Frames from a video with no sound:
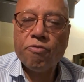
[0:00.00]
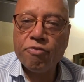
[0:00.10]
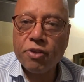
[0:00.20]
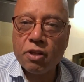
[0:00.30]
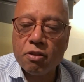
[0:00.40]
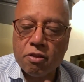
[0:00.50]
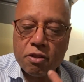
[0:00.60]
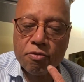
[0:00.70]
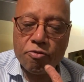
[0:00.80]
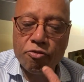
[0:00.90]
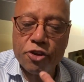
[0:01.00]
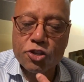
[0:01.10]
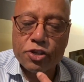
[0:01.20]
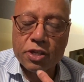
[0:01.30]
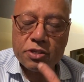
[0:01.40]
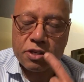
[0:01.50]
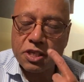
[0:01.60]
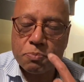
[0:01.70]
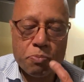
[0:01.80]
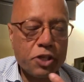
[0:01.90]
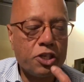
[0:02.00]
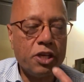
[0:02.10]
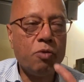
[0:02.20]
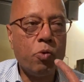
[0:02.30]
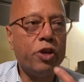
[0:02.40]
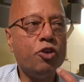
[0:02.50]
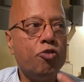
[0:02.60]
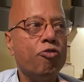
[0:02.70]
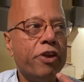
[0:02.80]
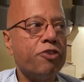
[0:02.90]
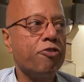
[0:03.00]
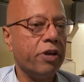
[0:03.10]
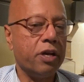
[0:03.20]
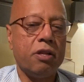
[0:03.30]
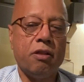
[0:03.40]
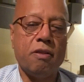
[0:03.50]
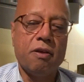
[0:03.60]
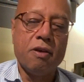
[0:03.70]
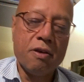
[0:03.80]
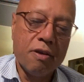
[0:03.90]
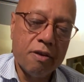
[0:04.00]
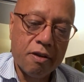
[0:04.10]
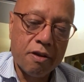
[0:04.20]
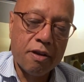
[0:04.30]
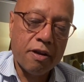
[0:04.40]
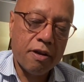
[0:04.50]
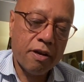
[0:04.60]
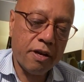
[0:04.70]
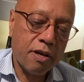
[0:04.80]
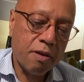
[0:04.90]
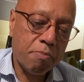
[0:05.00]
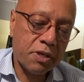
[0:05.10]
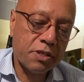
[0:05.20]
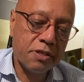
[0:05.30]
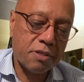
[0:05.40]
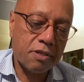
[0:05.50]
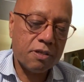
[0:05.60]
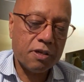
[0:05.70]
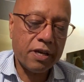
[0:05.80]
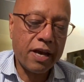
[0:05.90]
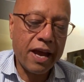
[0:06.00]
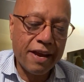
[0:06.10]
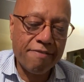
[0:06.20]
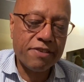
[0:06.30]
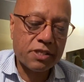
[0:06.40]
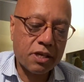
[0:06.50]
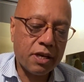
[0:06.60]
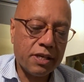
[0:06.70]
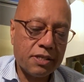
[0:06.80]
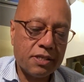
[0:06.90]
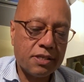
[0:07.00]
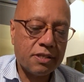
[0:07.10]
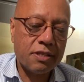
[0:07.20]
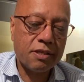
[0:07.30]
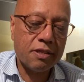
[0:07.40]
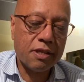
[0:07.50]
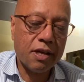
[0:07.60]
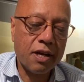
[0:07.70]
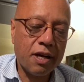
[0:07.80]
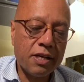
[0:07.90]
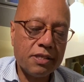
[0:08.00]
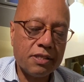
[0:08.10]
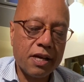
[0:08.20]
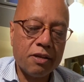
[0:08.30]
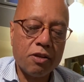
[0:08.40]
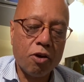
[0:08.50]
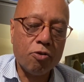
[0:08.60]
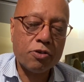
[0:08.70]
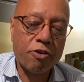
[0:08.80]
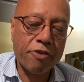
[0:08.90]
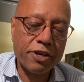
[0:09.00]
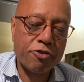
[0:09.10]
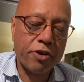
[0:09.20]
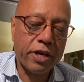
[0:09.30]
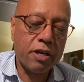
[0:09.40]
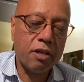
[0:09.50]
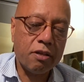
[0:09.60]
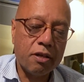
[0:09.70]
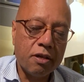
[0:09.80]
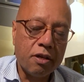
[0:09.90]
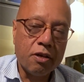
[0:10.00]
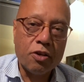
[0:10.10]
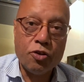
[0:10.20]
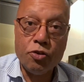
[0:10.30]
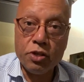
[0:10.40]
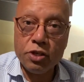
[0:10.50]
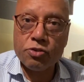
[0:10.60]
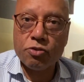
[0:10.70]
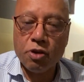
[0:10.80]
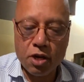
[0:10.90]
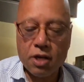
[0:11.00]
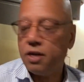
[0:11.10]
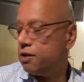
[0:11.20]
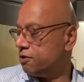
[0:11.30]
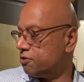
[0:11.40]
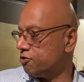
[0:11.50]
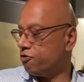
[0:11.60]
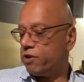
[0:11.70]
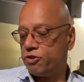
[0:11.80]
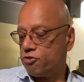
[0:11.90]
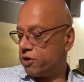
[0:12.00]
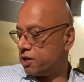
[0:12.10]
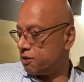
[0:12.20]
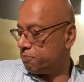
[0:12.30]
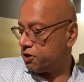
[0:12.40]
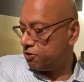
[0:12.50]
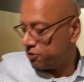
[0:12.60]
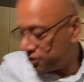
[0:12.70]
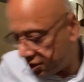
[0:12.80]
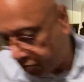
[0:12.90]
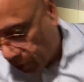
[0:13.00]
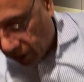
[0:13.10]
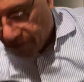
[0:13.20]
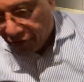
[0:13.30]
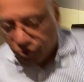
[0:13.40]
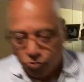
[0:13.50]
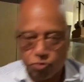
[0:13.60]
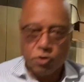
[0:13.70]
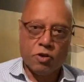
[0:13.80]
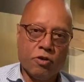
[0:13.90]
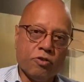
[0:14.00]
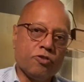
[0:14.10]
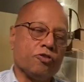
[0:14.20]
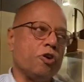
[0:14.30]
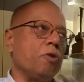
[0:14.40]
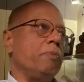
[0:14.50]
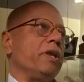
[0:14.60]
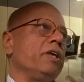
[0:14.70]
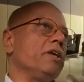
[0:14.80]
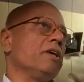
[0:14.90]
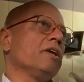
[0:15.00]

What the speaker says: feel the richness, especially when you retrohale. And I must emphasize, the guys that don't retrohale, you need to learn to retrohale, because this will give you so many